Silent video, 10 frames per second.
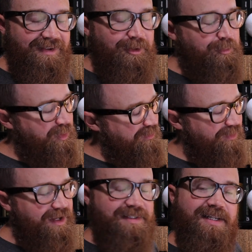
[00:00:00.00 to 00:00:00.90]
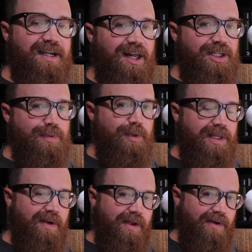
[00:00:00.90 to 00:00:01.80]
It's pretty fancy College Board.
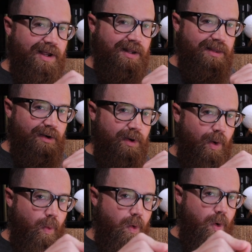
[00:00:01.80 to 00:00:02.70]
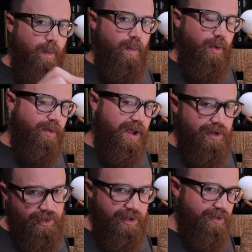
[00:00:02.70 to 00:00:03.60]
They went right in there and went right
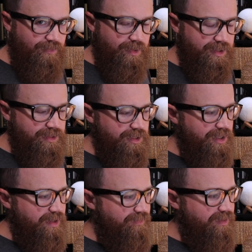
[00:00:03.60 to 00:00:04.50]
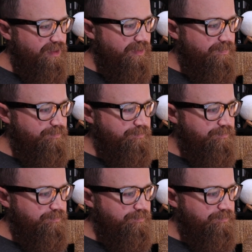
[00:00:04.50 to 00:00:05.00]
underneath for you so you don't have to do it.